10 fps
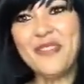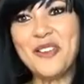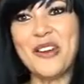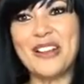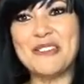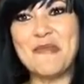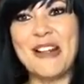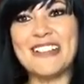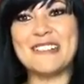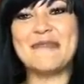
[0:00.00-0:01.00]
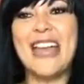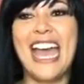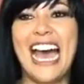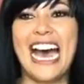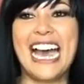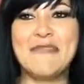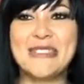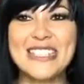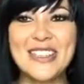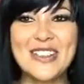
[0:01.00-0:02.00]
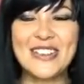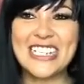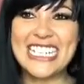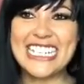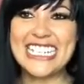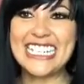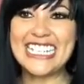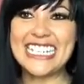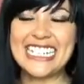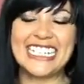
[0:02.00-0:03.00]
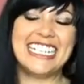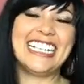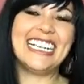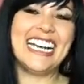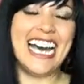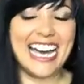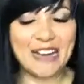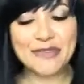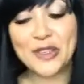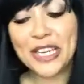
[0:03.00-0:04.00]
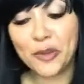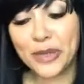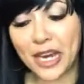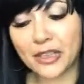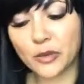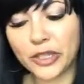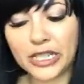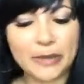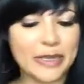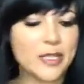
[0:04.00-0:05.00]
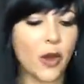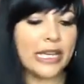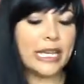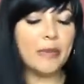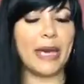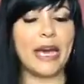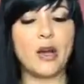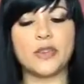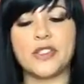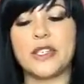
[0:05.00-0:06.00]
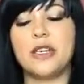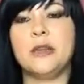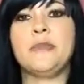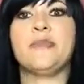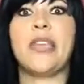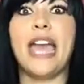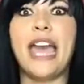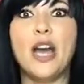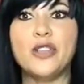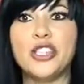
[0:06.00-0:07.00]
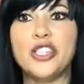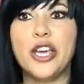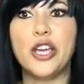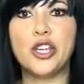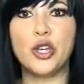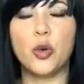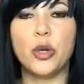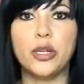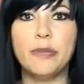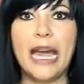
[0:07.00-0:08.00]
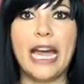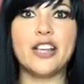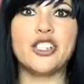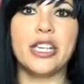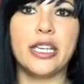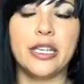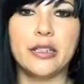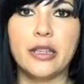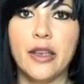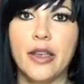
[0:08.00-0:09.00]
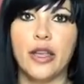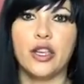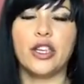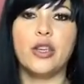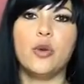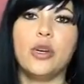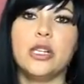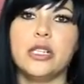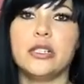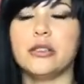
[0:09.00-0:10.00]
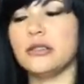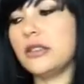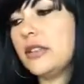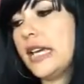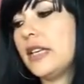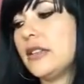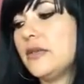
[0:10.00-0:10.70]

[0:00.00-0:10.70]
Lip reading: Welcome, welcome. Hi, Miss Laureen. So here we are. We're going to be talking about how to turn your passion, your the